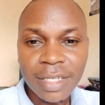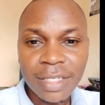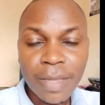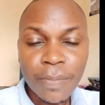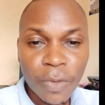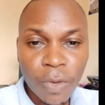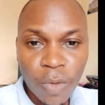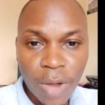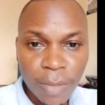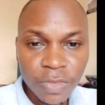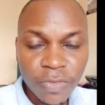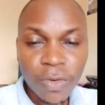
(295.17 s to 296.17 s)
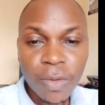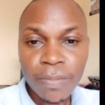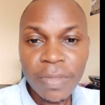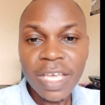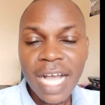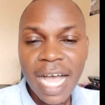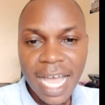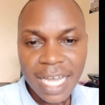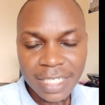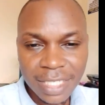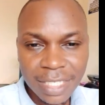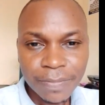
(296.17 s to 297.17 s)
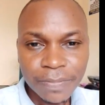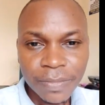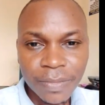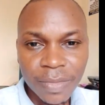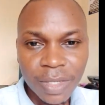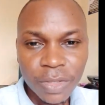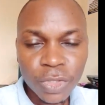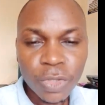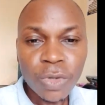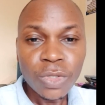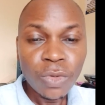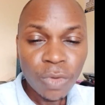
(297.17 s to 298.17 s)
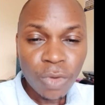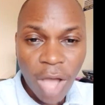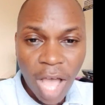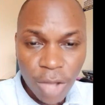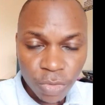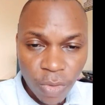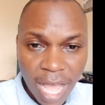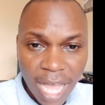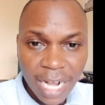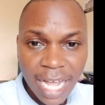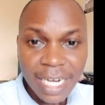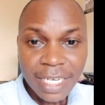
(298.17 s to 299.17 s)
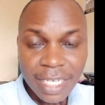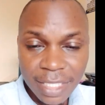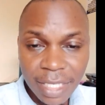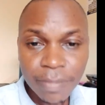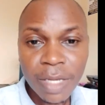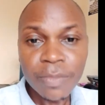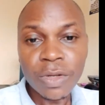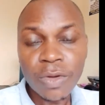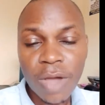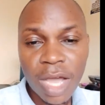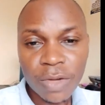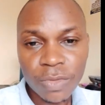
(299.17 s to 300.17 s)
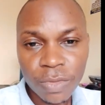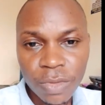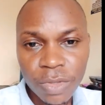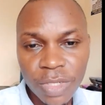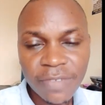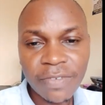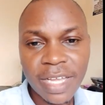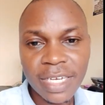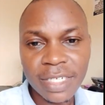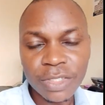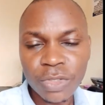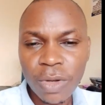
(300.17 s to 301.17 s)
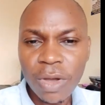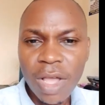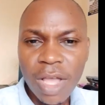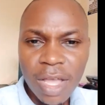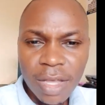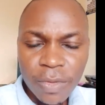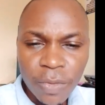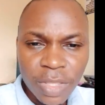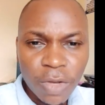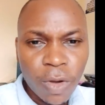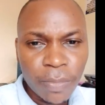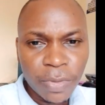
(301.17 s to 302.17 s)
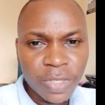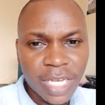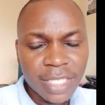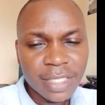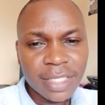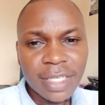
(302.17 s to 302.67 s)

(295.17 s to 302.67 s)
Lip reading: the programs from being hacked. So you know how to hack, and at the same time you know how to defend it. So with the computers,